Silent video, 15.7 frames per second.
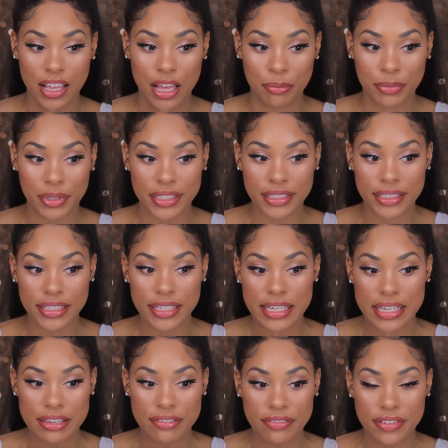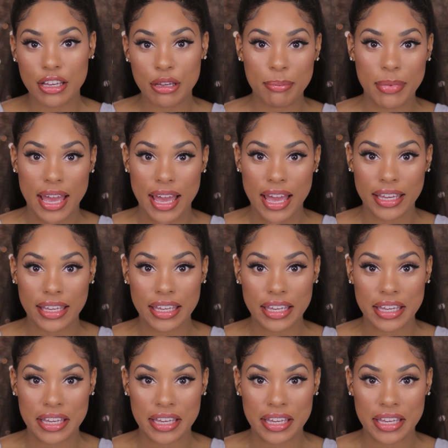I'm gonna leave, come back,